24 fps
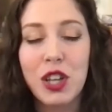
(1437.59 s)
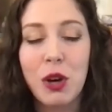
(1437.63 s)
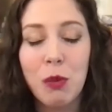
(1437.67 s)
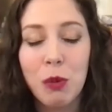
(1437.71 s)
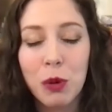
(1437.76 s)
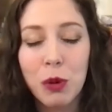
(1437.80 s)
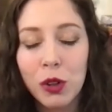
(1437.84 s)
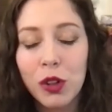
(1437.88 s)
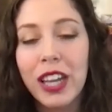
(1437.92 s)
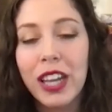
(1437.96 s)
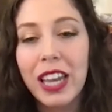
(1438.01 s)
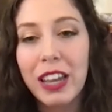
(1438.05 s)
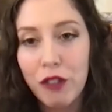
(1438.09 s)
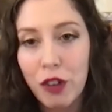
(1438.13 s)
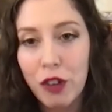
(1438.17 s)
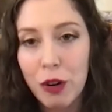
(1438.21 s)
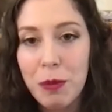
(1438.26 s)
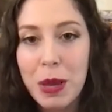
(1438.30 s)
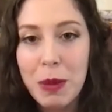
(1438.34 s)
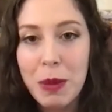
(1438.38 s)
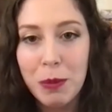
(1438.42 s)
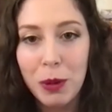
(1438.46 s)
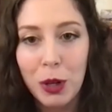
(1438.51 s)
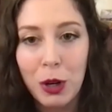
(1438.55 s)
So we're looking for
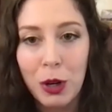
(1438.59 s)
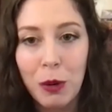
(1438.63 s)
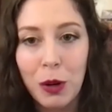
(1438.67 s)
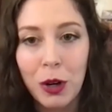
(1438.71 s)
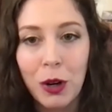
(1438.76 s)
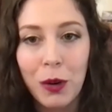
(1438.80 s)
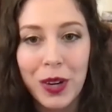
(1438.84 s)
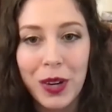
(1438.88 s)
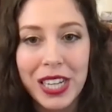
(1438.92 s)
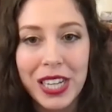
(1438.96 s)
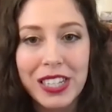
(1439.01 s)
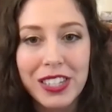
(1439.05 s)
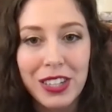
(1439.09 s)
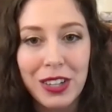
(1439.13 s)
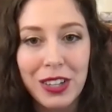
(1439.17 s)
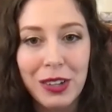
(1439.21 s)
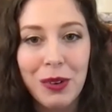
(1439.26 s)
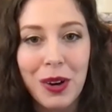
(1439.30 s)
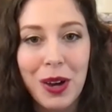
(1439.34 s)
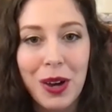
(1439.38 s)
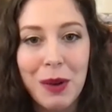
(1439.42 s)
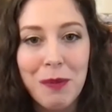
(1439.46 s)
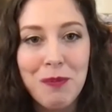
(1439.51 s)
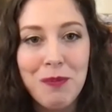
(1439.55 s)
people who are going
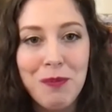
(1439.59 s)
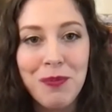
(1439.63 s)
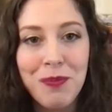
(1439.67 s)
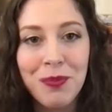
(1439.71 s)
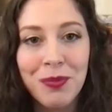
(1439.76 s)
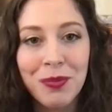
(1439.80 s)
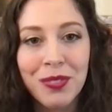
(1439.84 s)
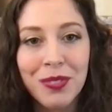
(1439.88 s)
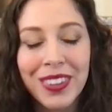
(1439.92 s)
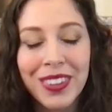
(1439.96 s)
to